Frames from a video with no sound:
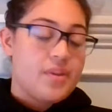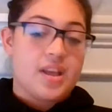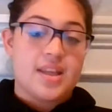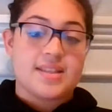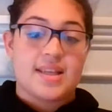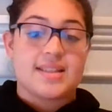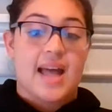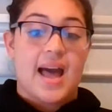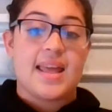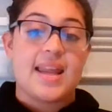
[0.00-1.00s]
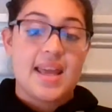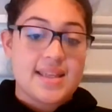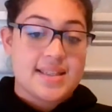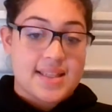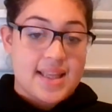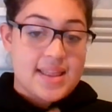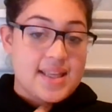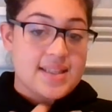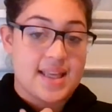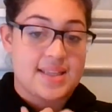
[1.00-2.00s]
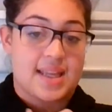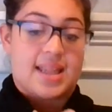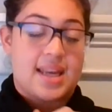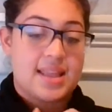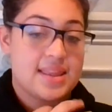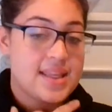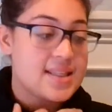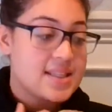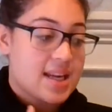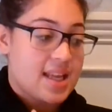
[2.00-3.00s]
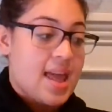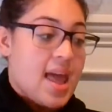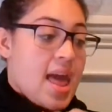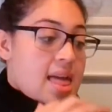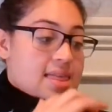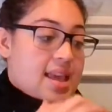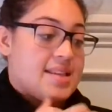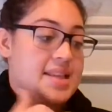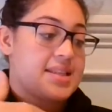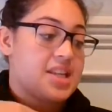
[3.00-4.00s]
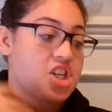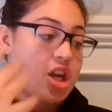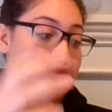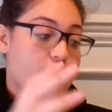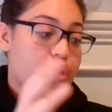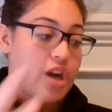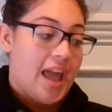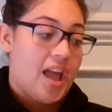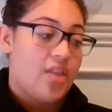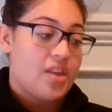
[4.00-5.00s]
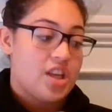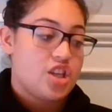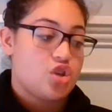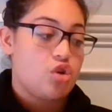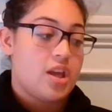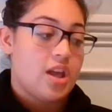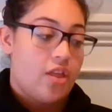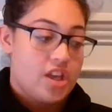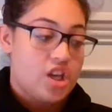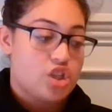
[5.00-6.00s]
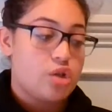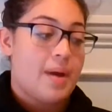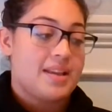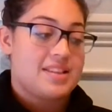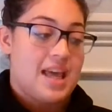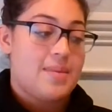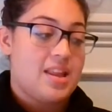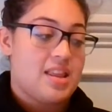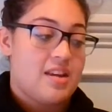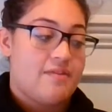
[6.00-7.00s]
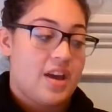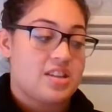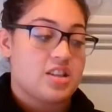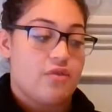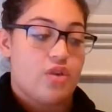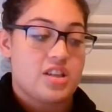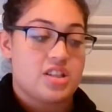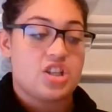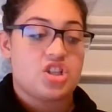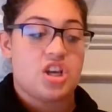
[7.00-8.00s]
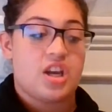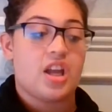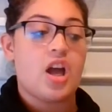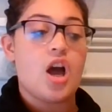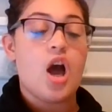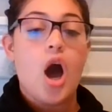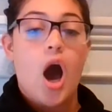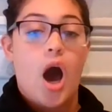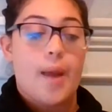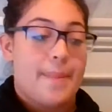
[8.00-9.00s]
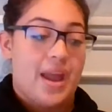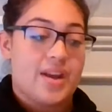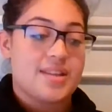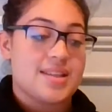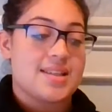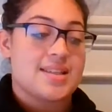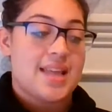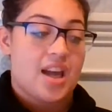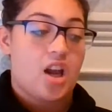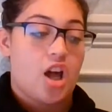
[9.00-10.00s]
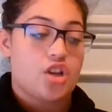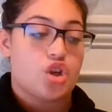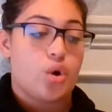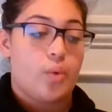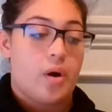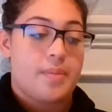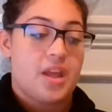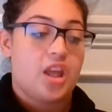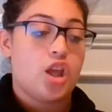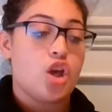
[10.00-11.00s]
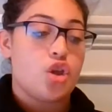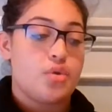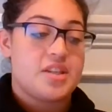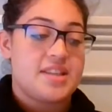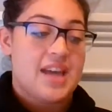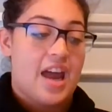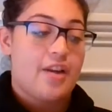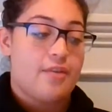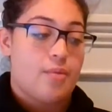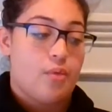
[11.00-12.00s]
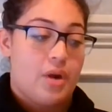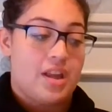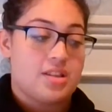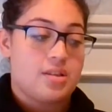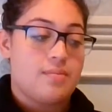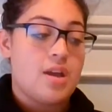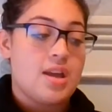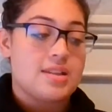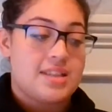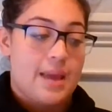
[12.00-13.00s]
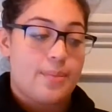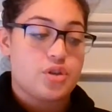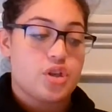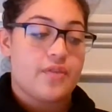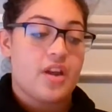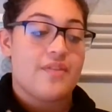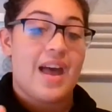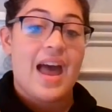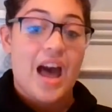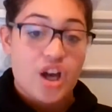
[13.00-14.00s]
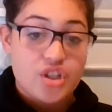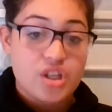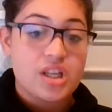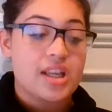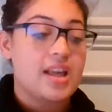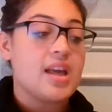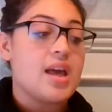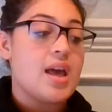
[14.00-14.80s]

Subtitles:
He says that they say that in this study, they seek to shed further light on the issue by examining the effects of residence sharing on parents' psychological well-being using data from a random sample survey of elderly